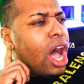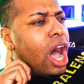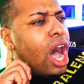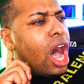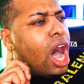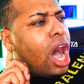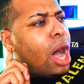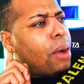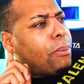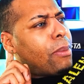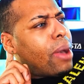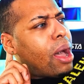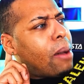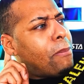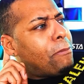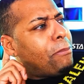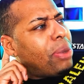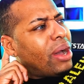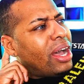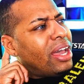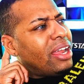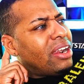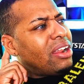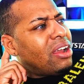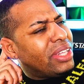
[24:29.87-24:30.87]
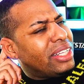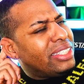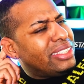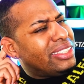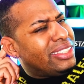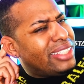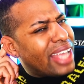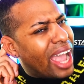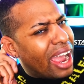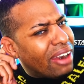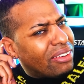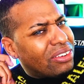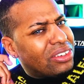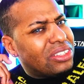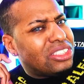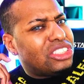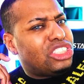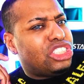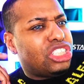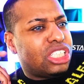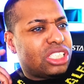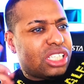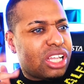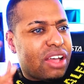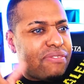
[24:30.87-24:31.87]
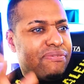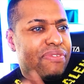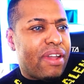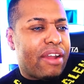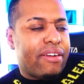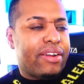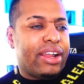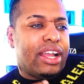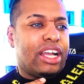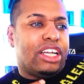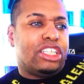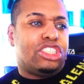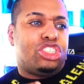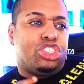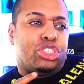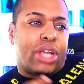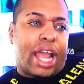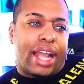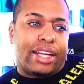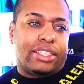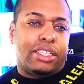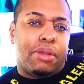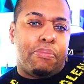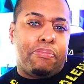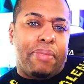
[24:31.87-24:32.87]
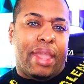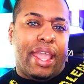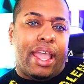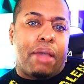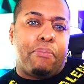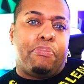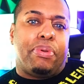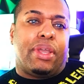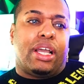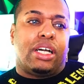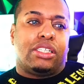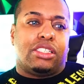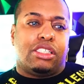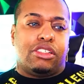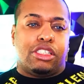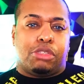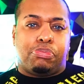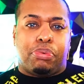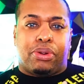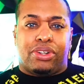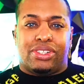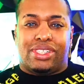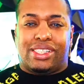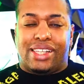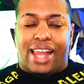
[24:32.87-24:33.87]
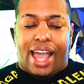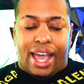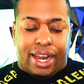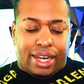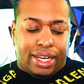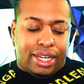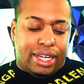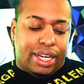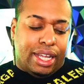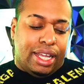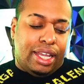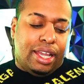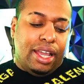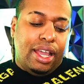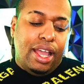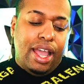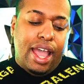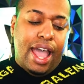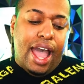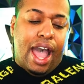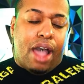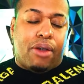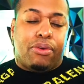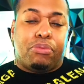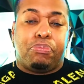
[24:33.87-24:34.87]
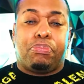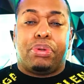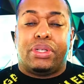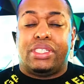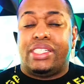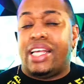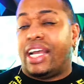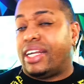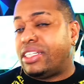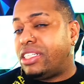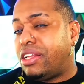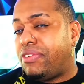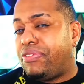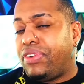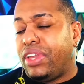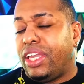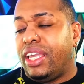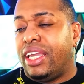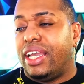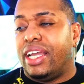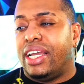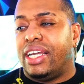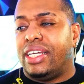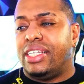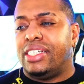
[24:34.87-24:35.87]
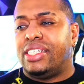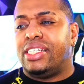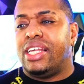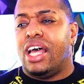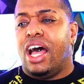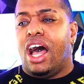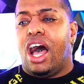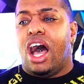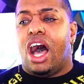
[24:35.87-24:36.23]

But Daryl is just a very attractive man because of his personality, how protective he is,